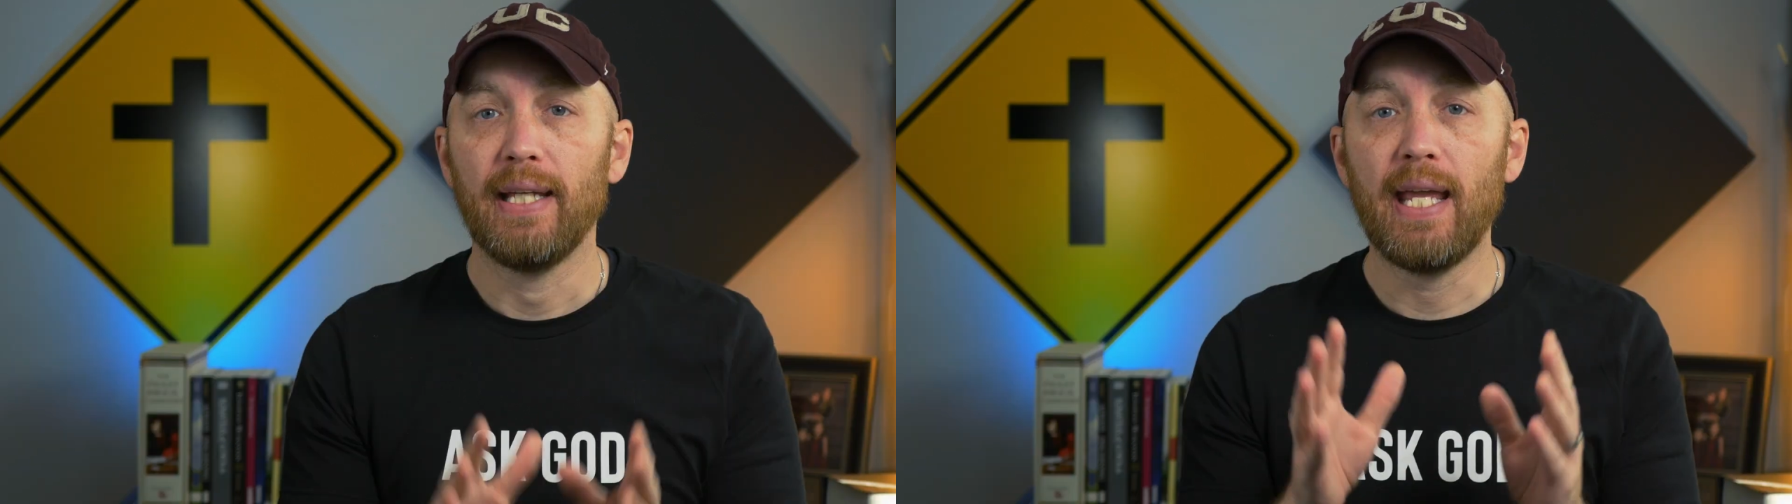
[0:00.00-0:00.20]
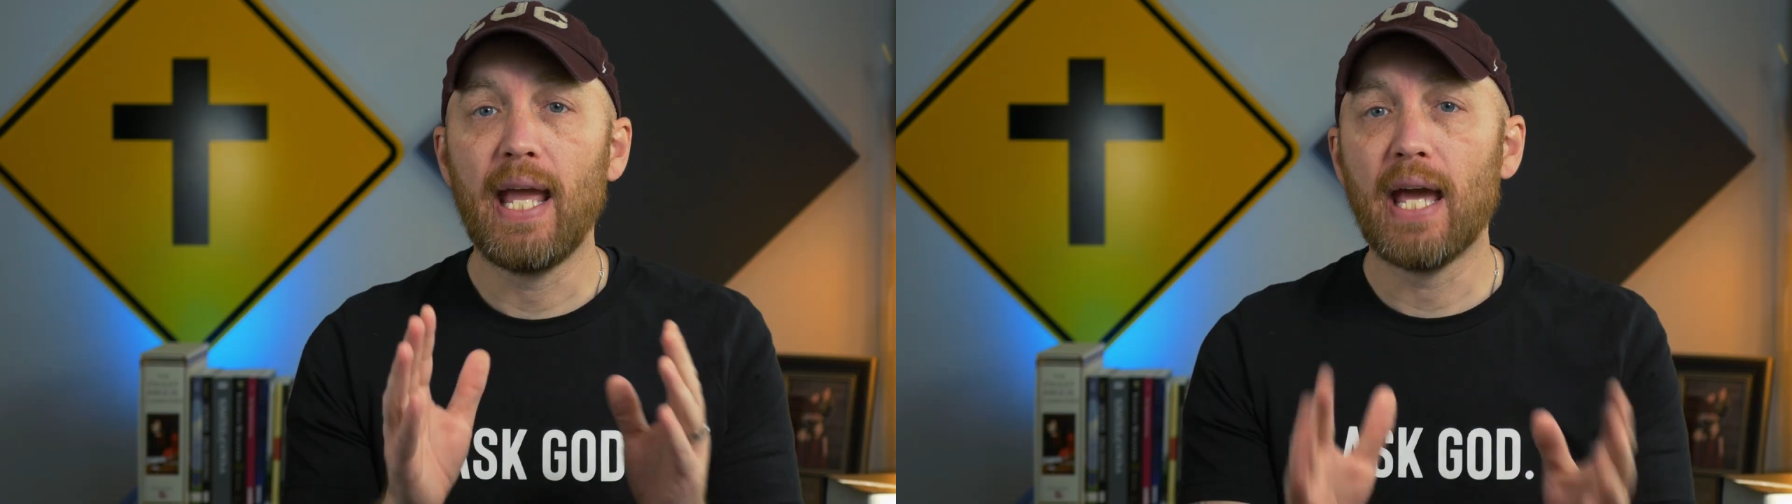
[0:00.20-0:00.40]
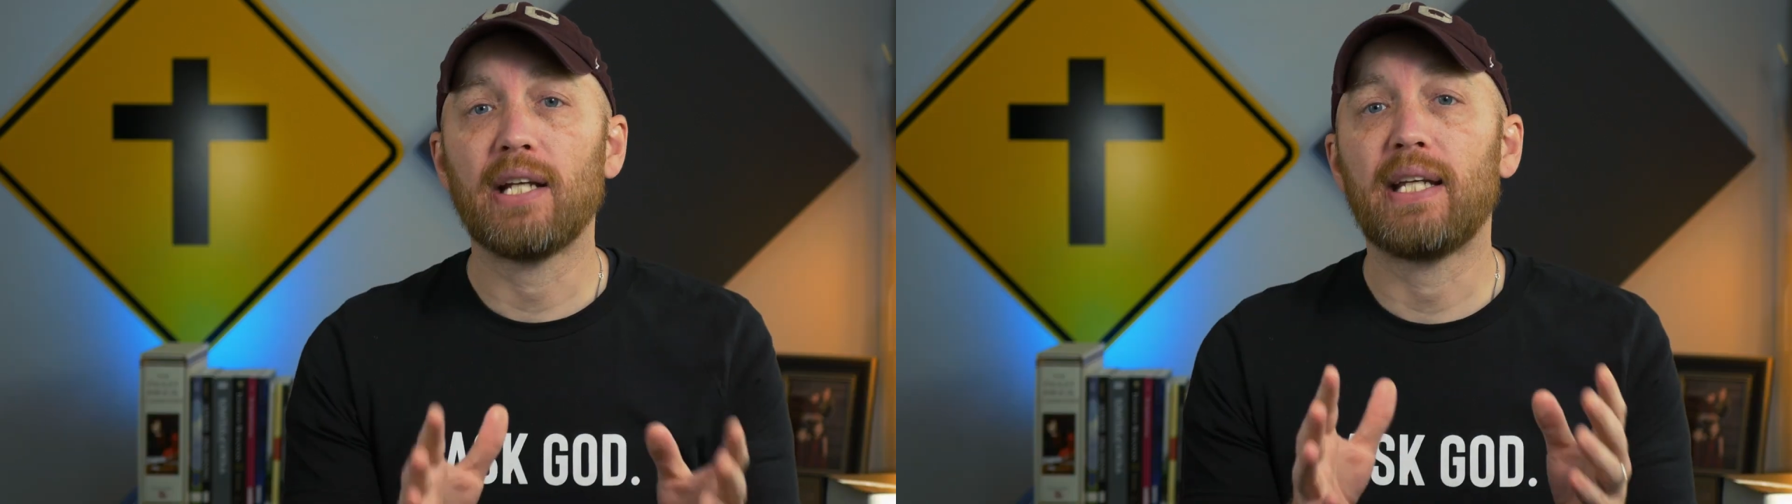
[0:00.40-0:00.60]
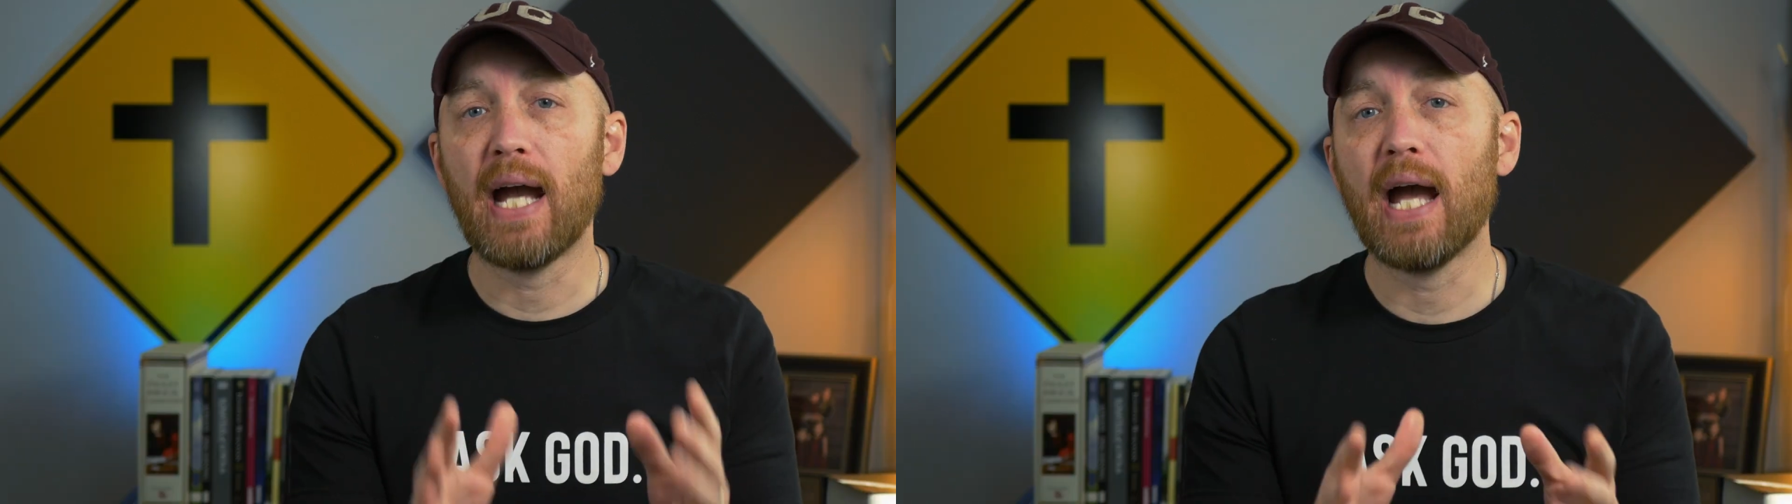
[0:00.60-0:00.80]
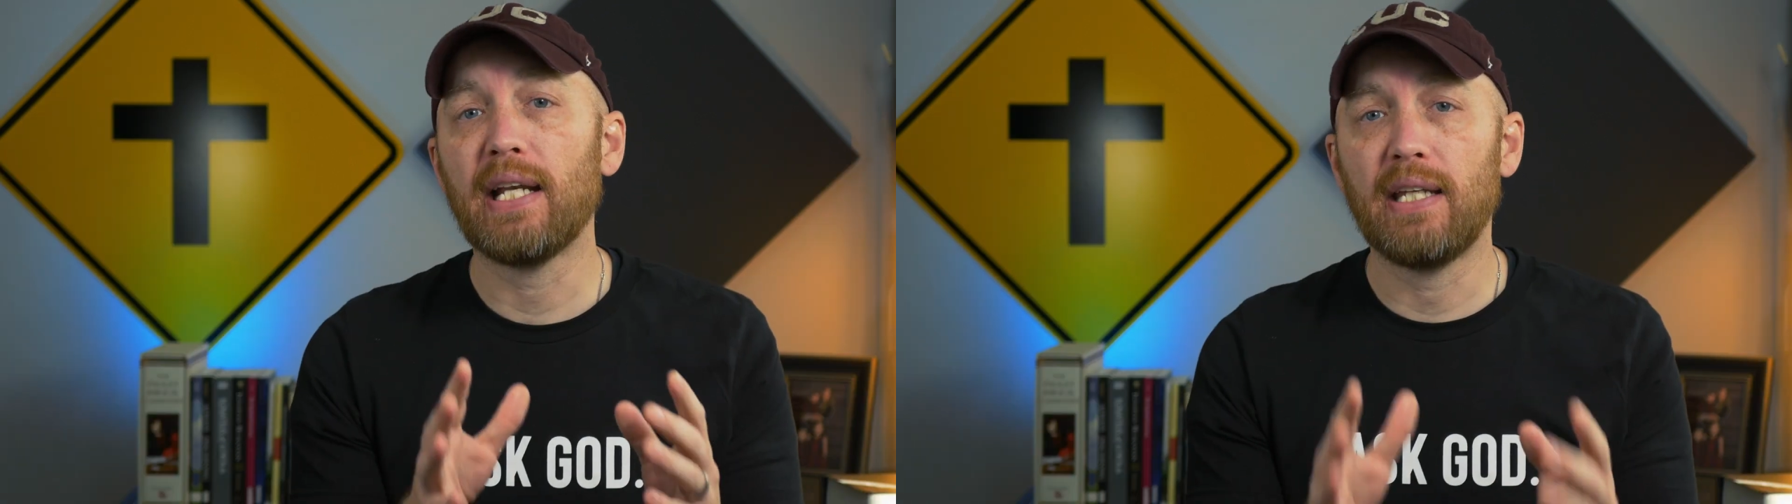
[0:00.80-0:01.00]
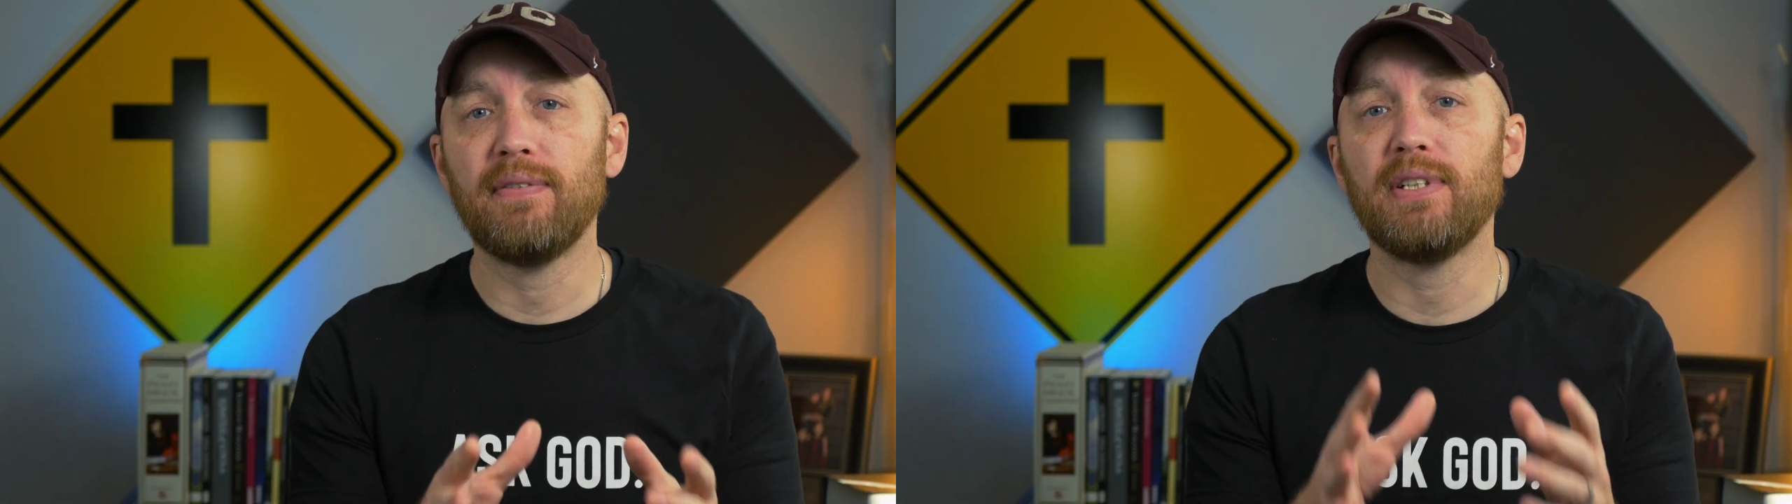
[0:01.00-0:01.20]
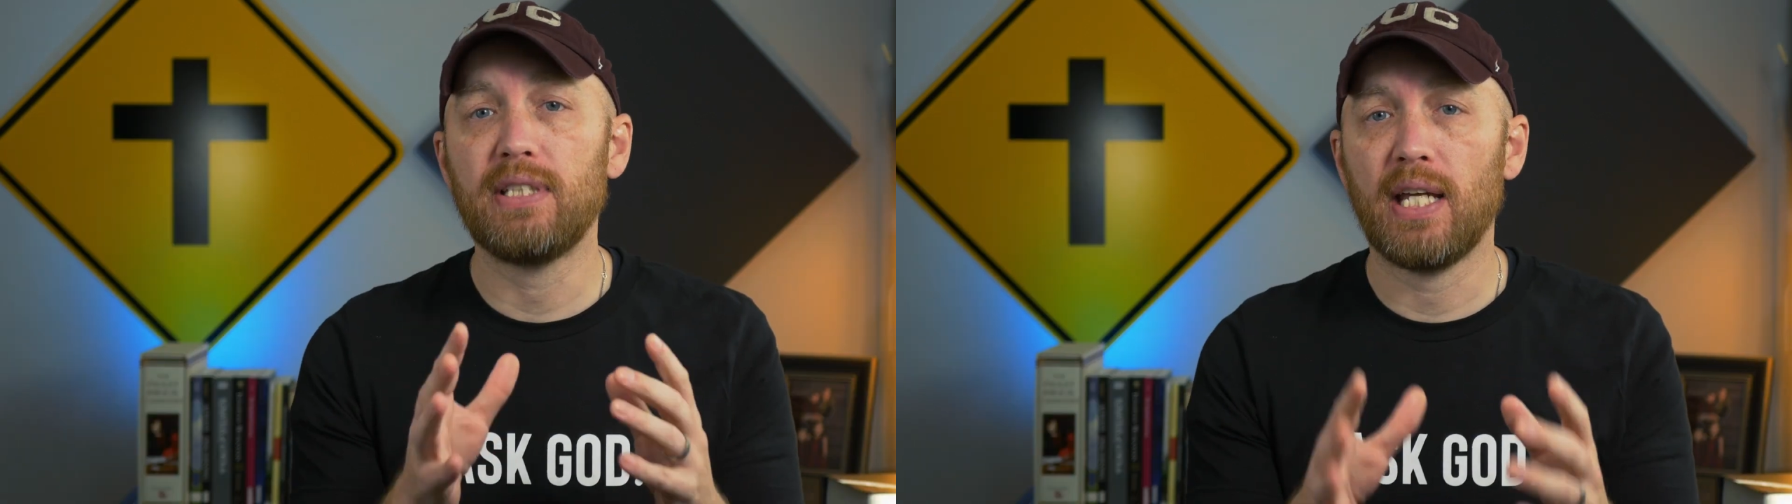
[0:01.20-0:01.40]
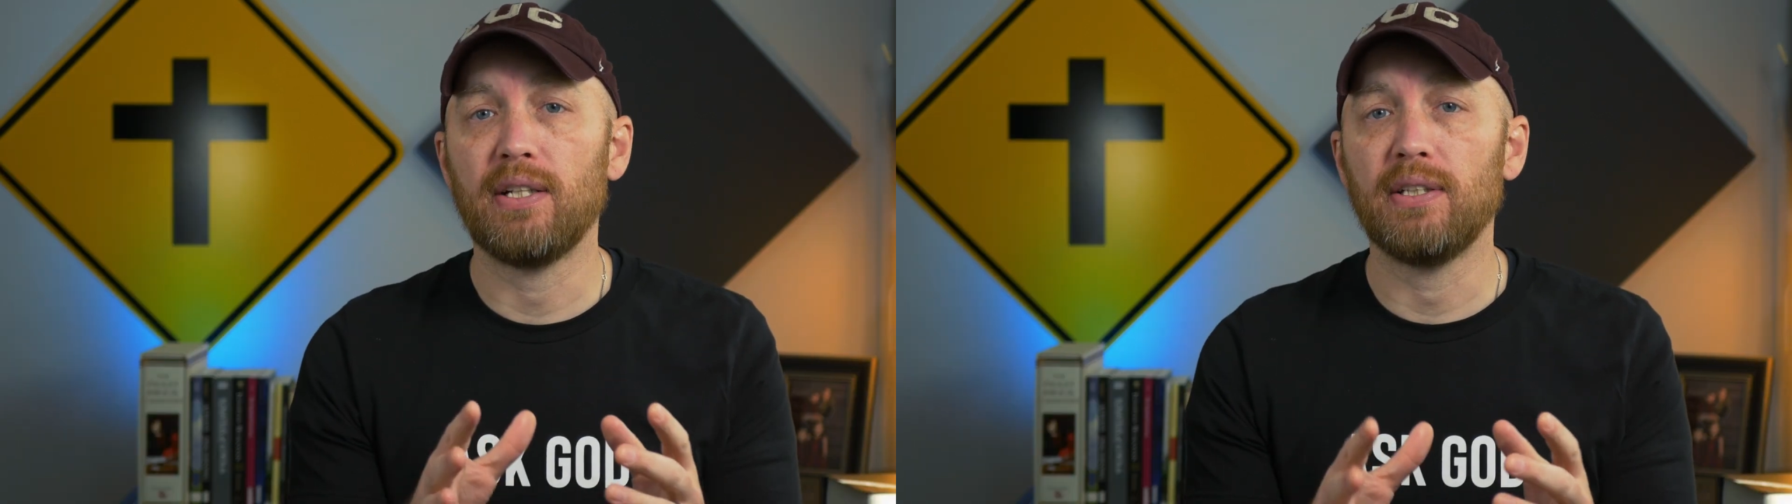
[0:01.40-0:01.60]
He had a God-given
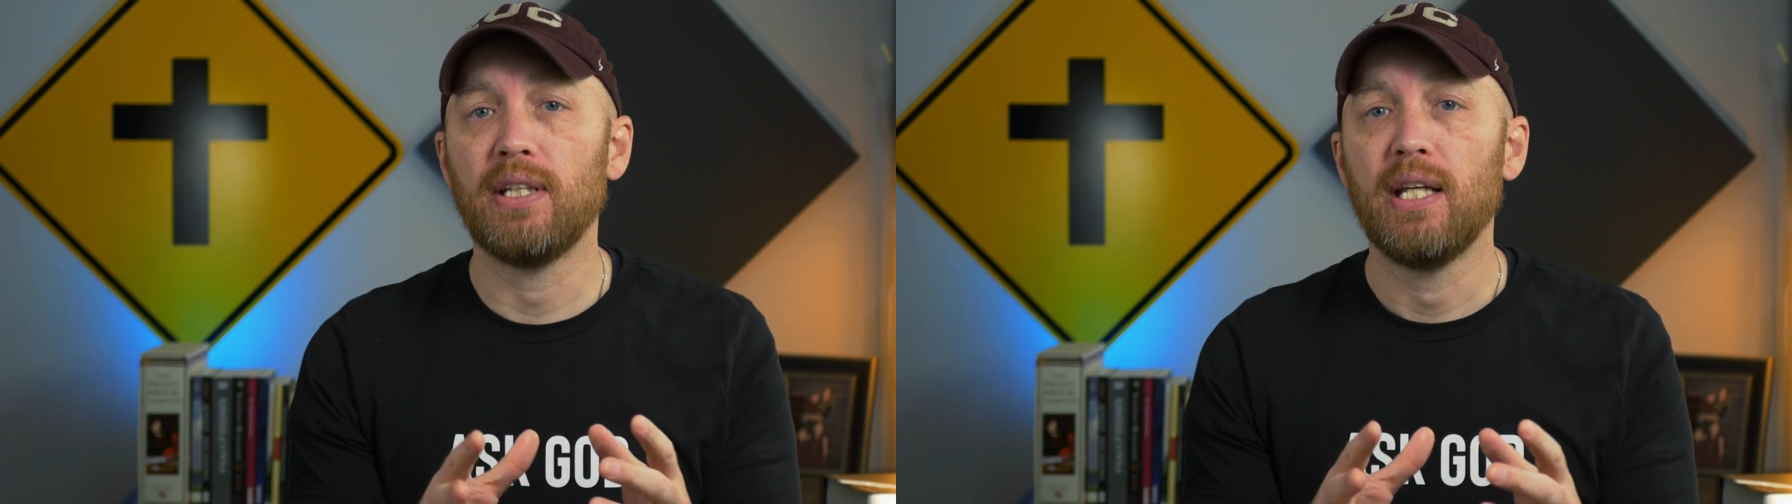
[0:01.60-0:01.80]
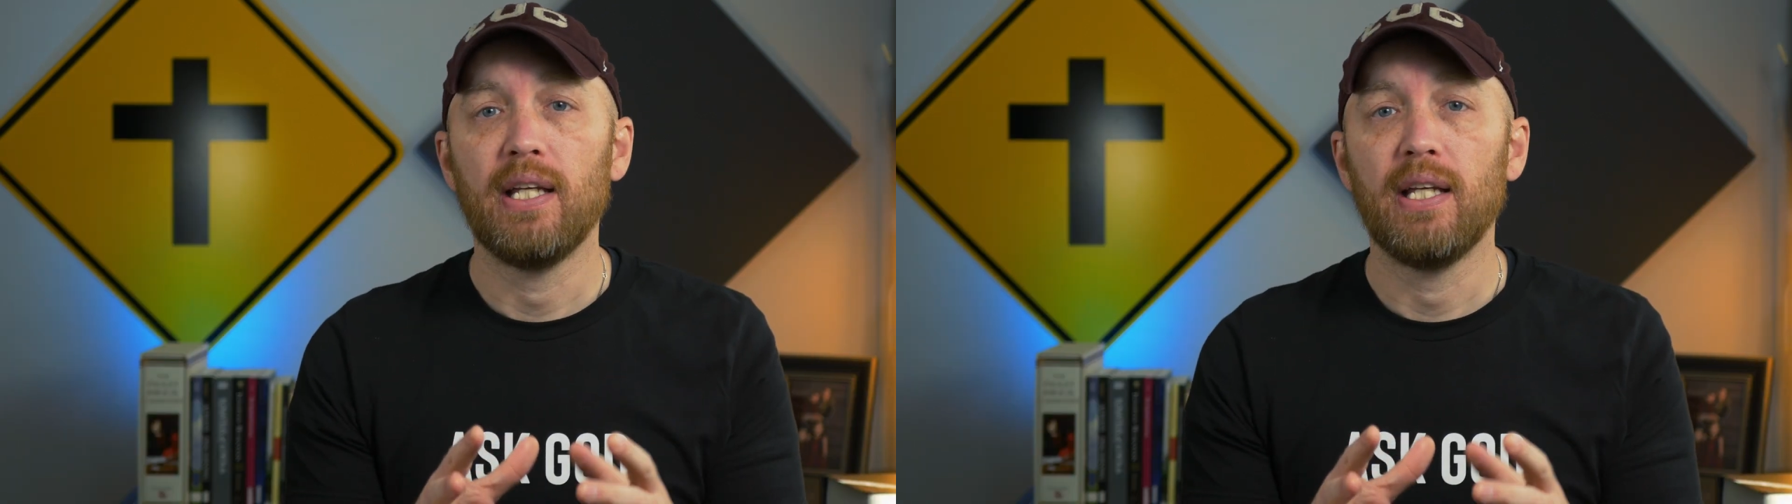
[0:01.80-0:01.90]
talent